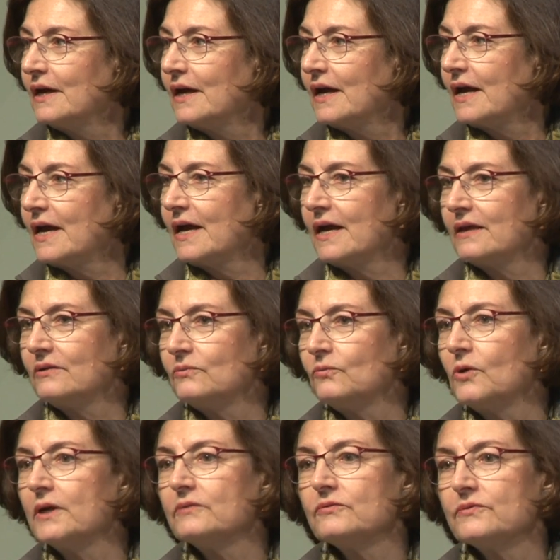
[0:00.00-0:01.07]
And
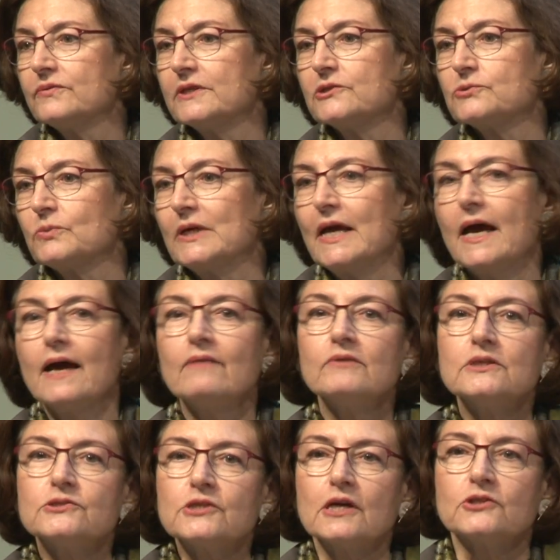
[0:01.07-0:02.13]
one of the things we
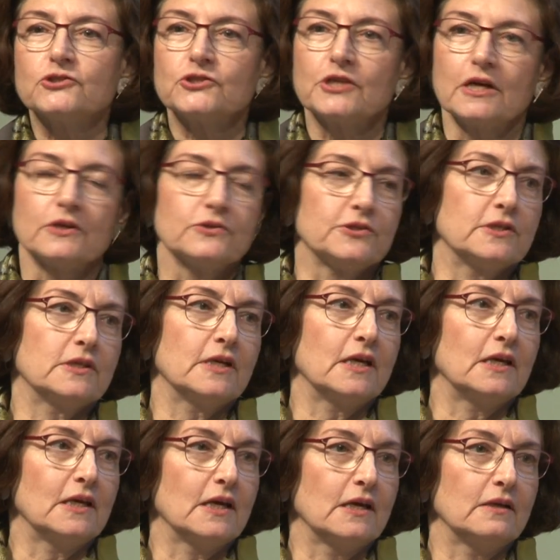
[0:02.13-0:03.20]
haven't touched on today
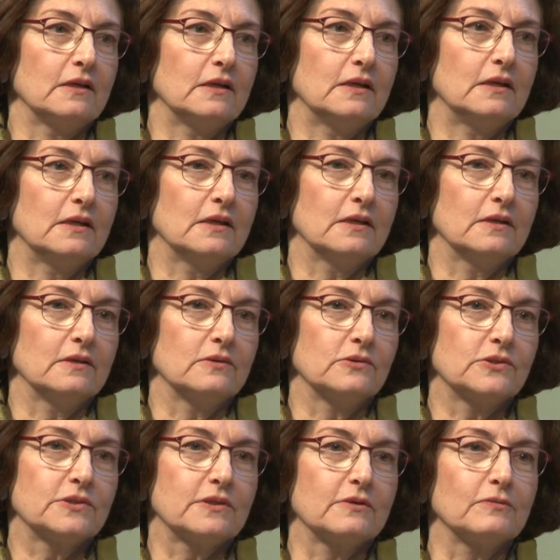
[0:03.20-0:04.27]
yet
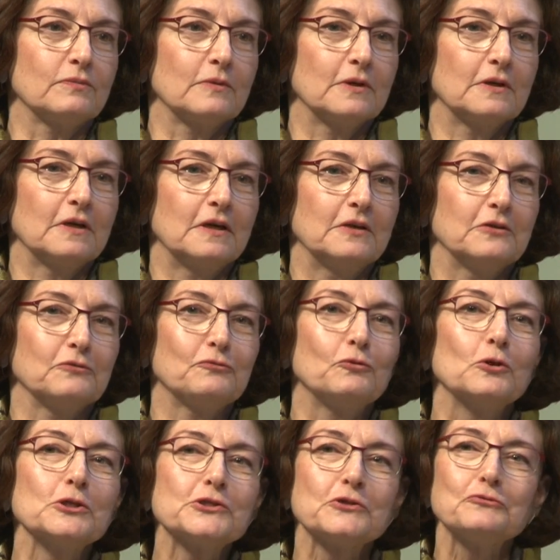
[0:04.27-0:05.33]
is the, the
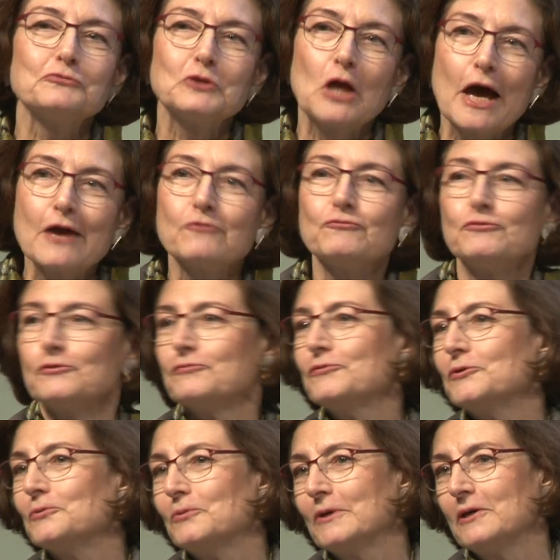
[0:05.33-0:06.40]
force of life, if
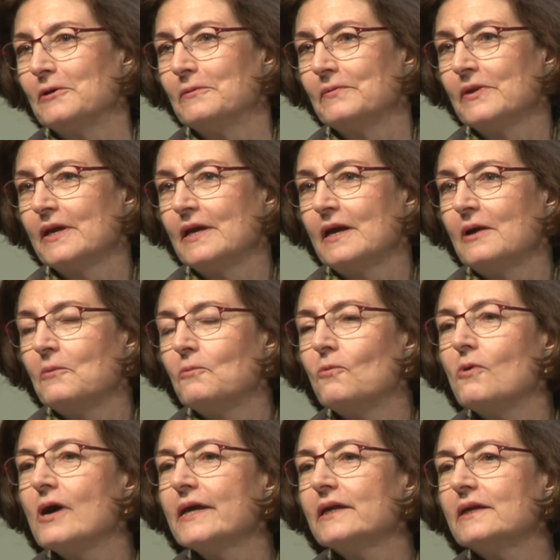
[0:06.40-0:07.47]
you will.
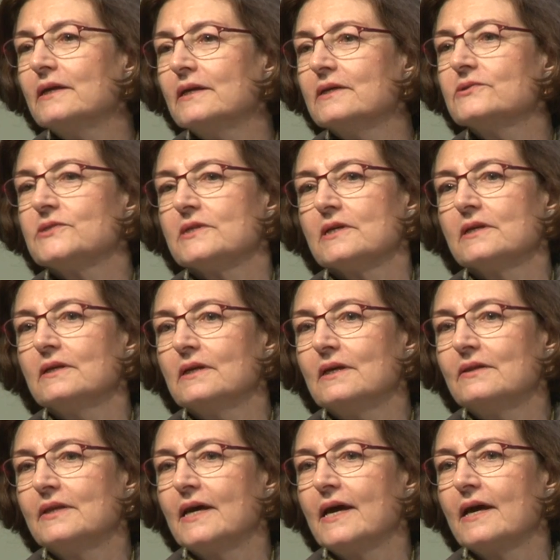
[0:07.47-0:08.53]
What is it
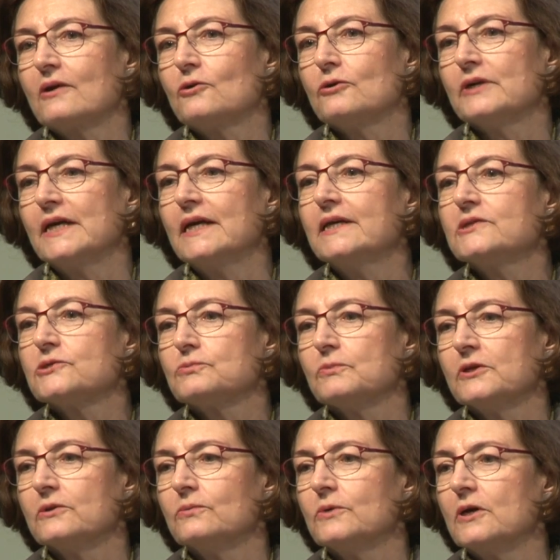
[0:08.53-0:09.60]
that creates
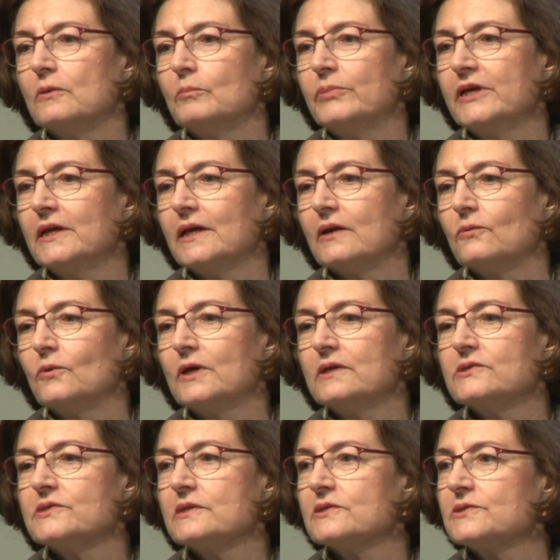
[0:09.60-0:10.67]
real well being? What
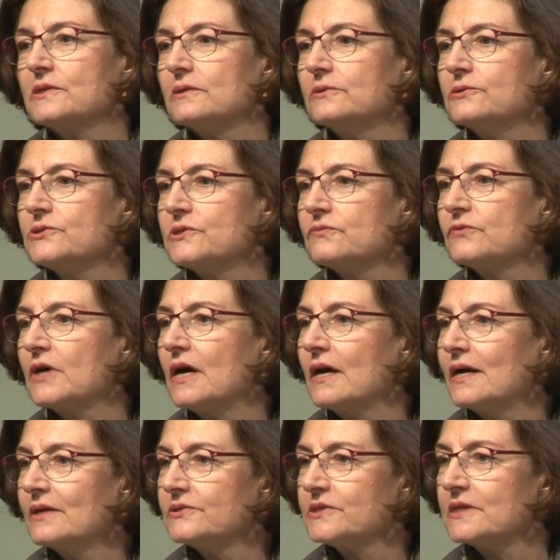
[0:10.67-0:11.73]
is this elusive
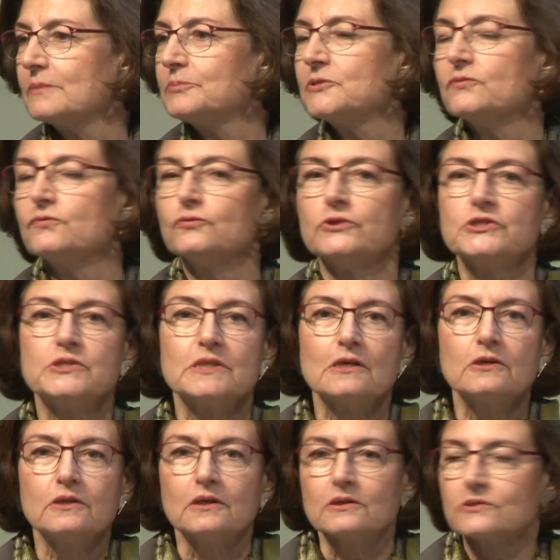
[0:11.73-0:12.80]
concept of
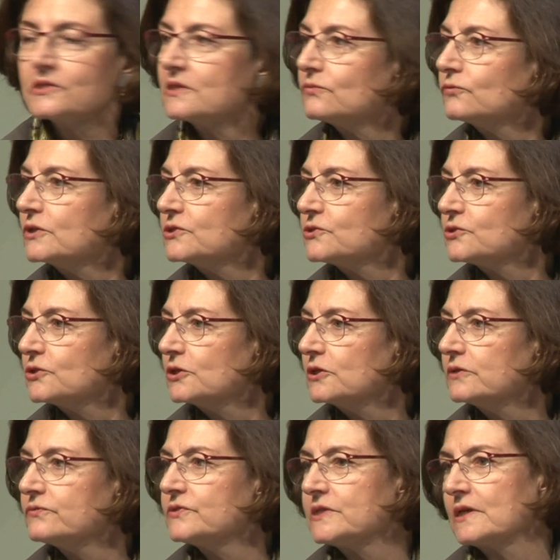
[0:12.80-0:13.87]
resilience and
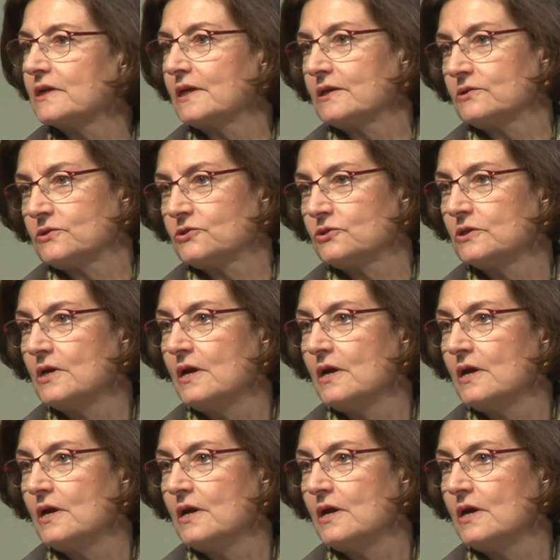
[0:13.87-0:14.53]
reserves that gets